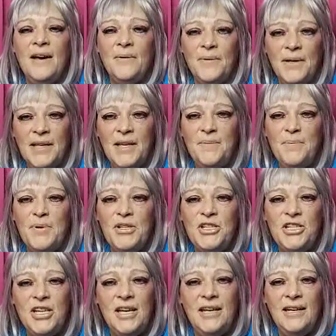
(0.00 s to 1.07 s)
I really
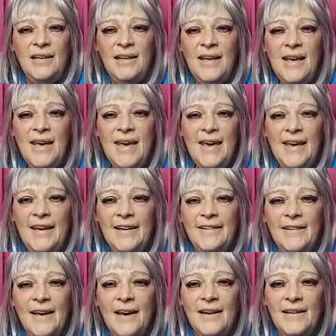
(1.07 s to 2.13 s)
appreciate it,
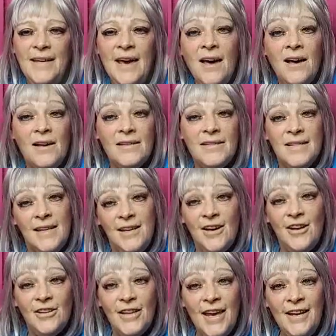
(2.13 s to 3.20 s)
and uh, yeah, I'll see
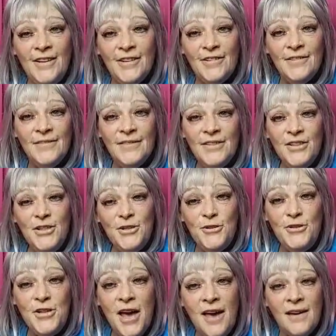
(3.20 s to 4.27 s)
y'all later.
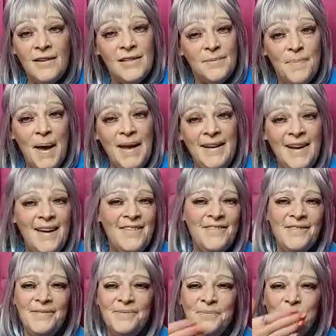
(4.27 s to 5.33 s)
Huge hugs. Bye
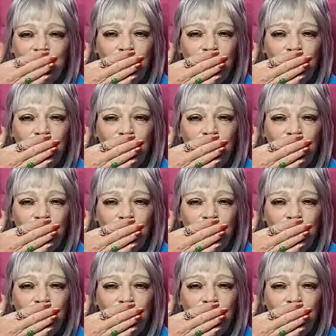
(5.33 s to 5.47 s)
now.